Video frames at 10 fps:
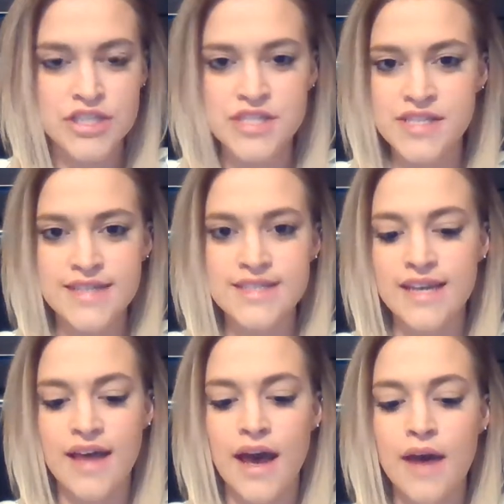just things
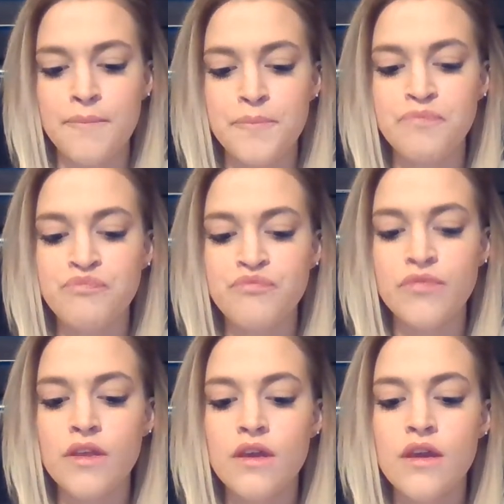like that.
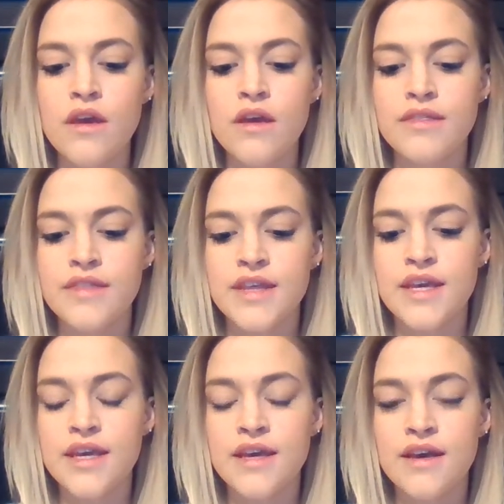
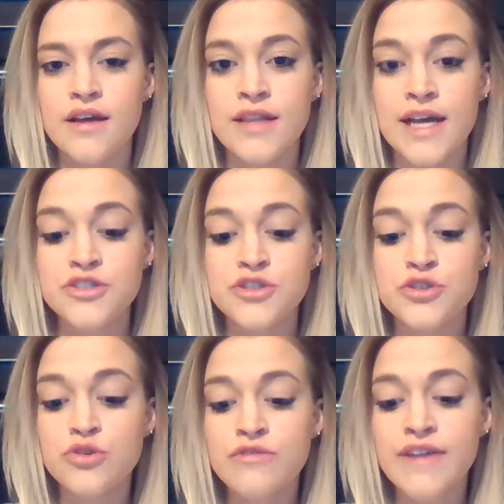The
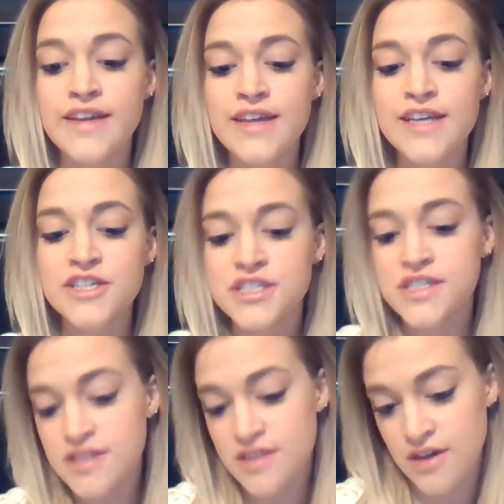electrical
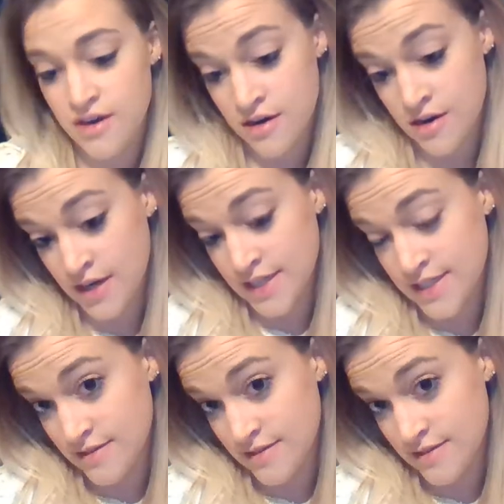regulations are